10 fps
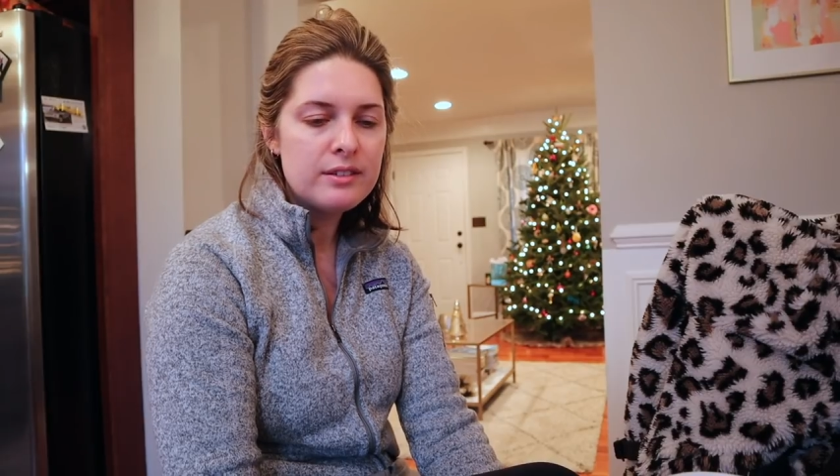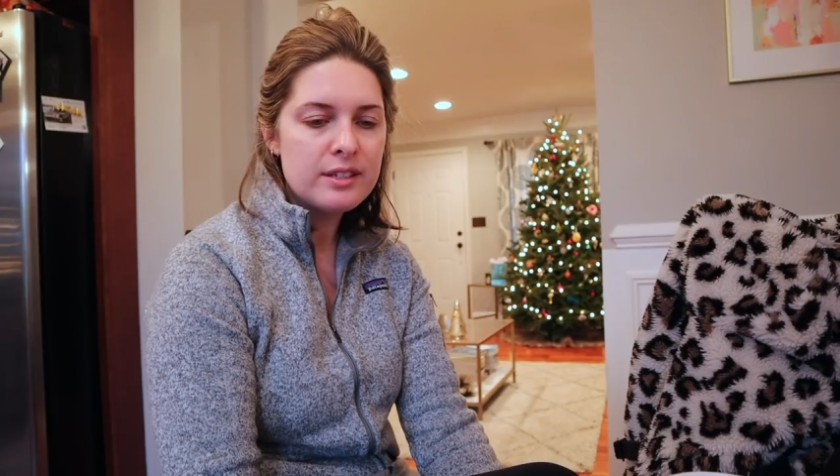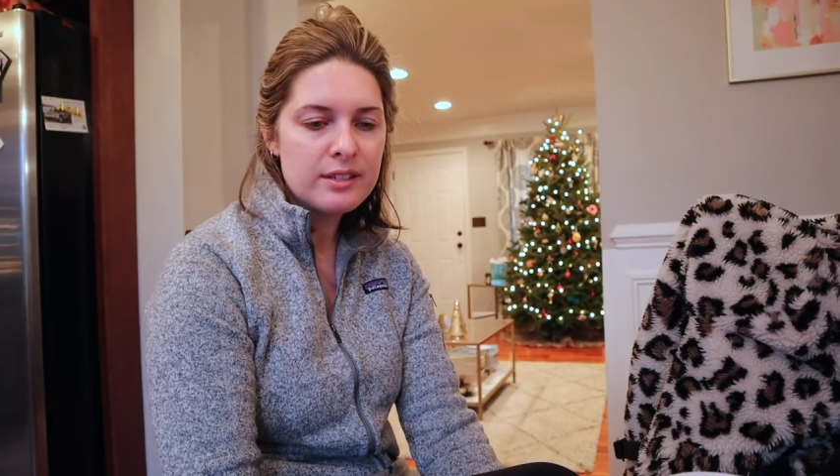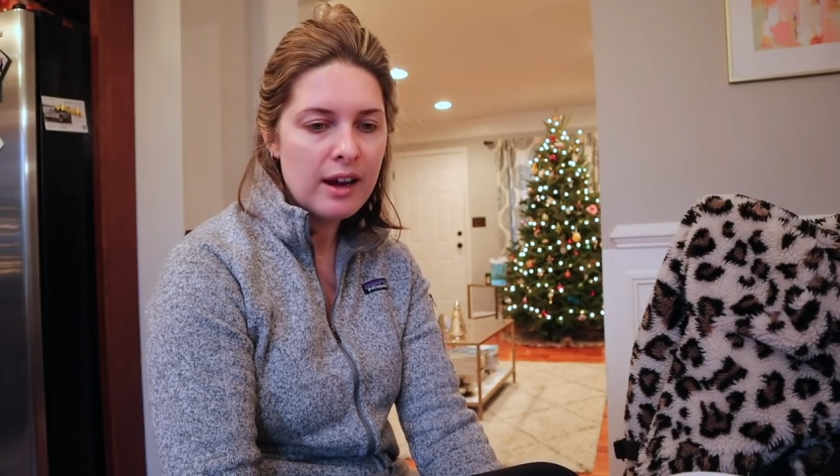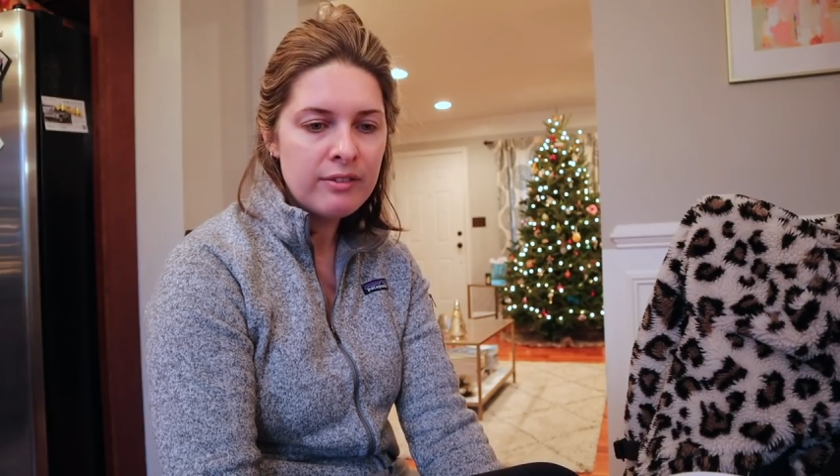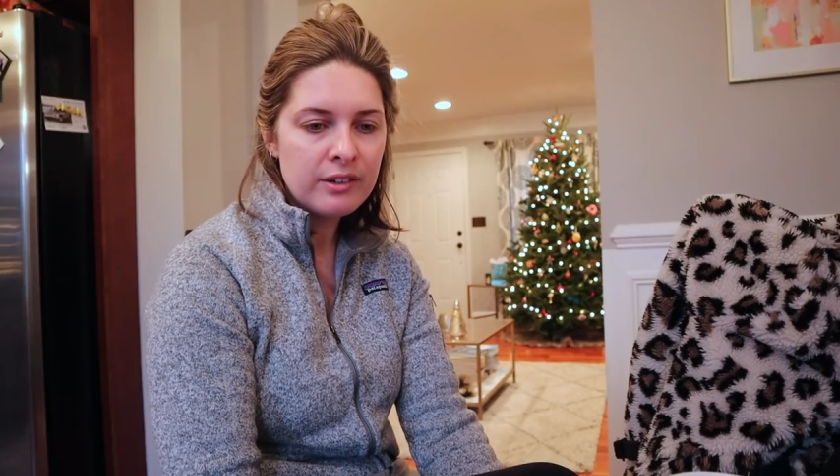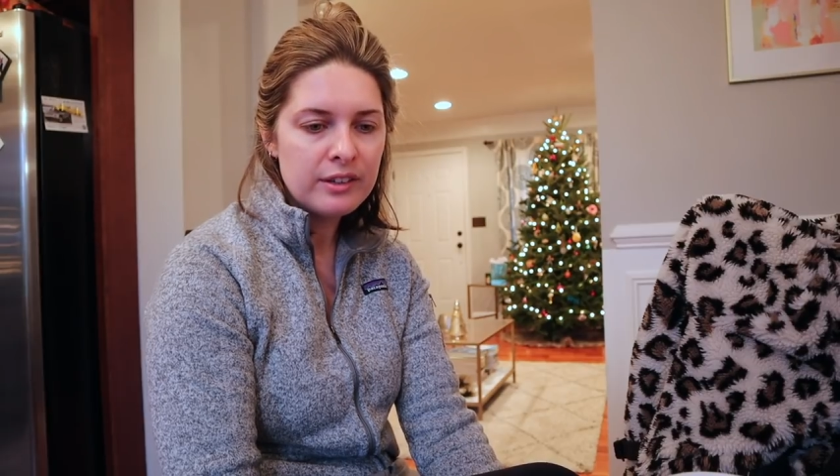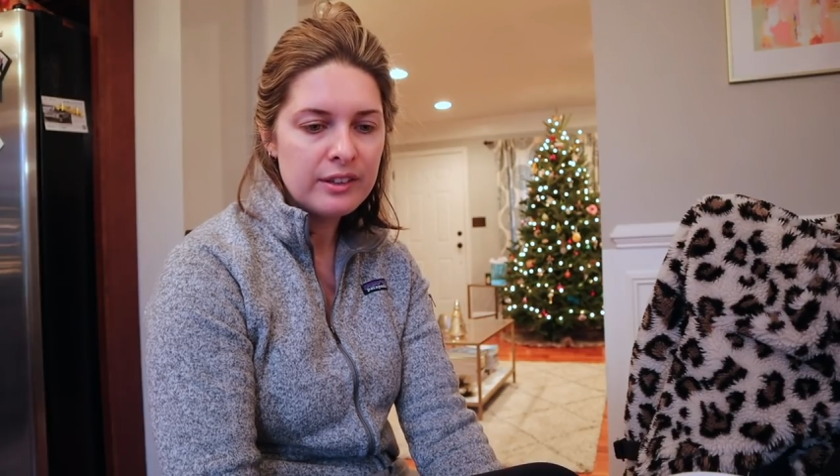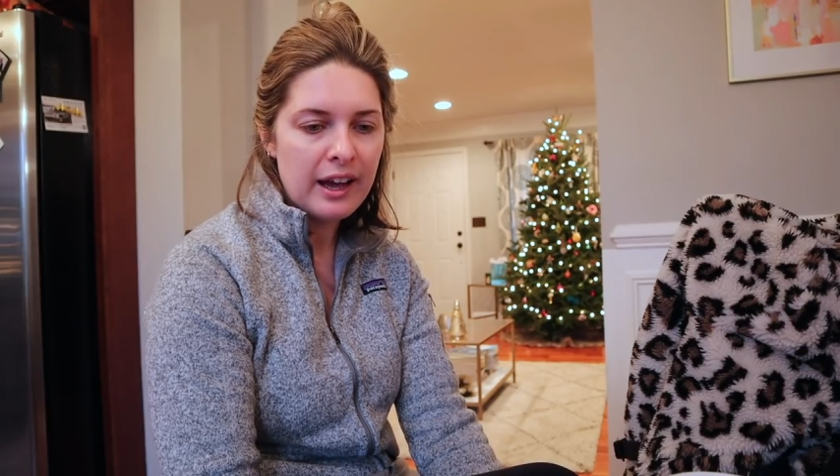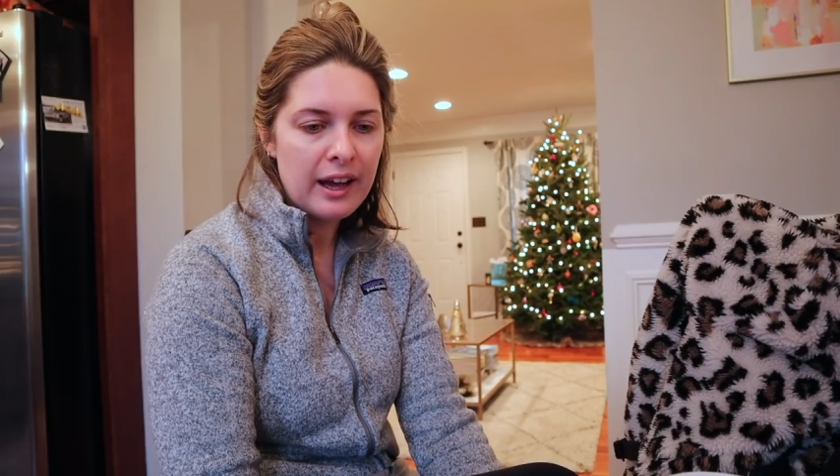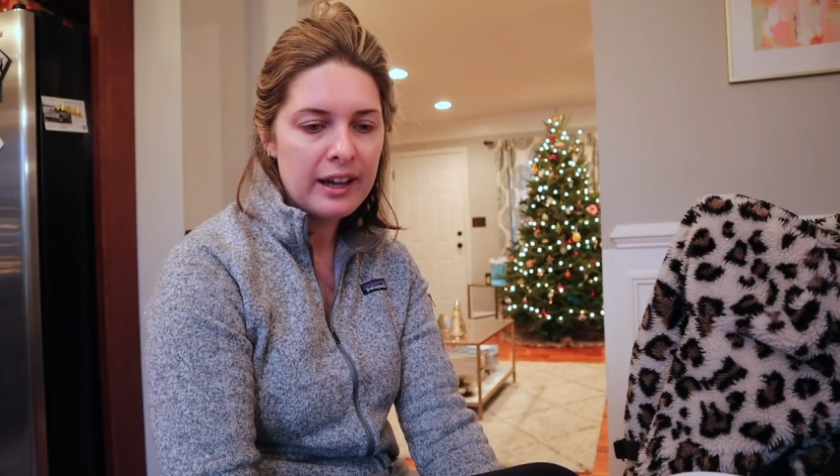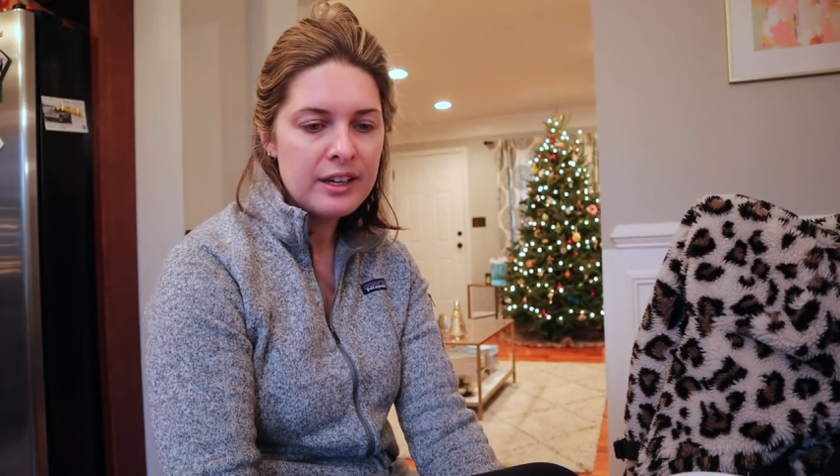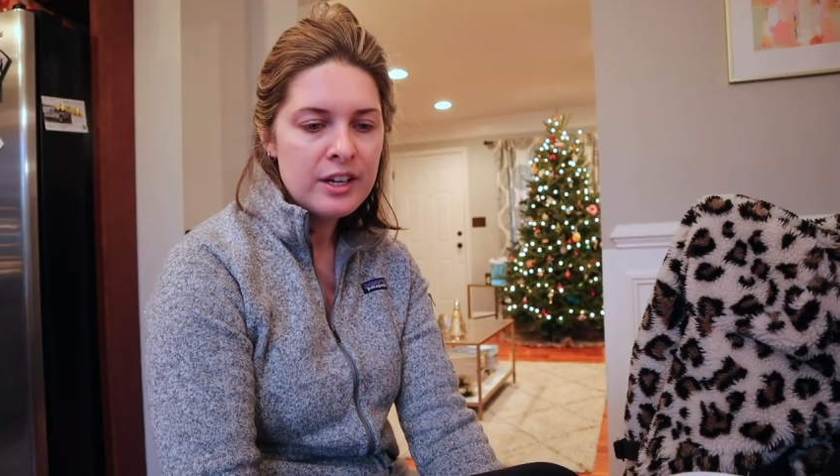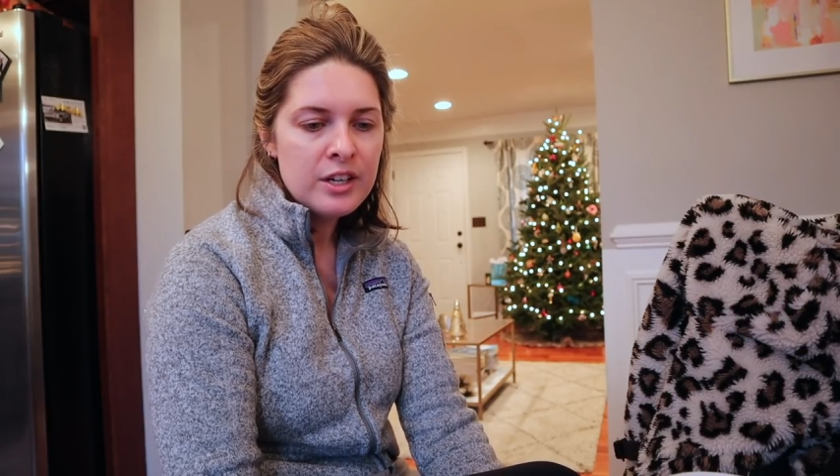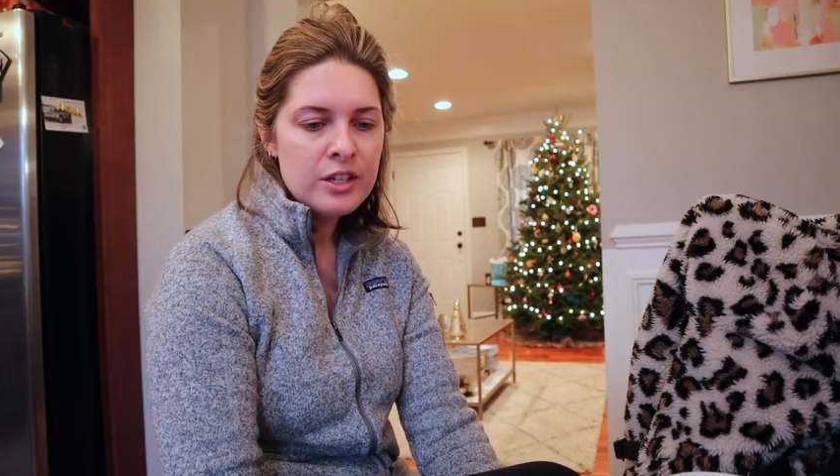discovered that